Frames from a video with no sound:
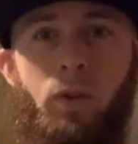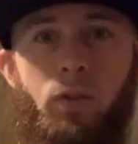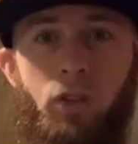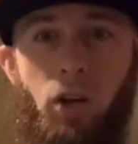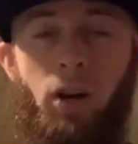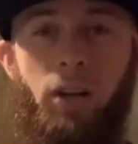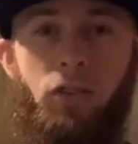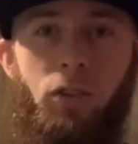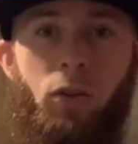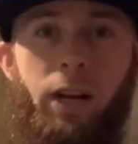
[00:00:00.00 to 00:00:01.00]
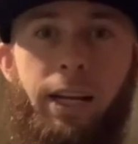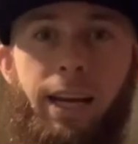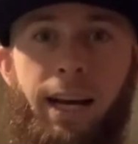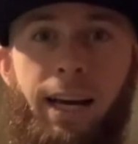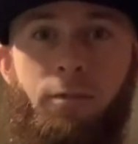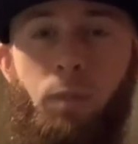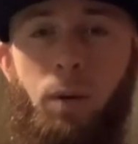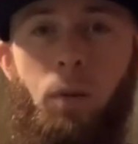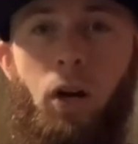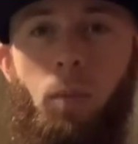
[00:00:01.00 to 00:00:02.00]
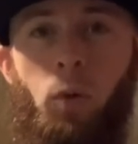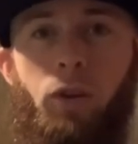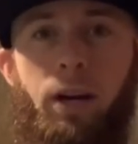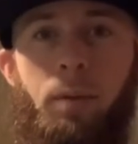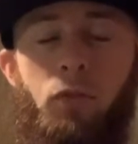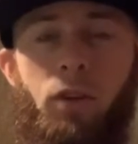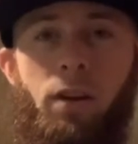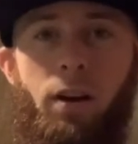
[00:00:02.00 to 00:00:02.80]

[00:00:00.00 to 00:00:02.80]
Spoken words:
Sean is a great guy. I've met him a couple times,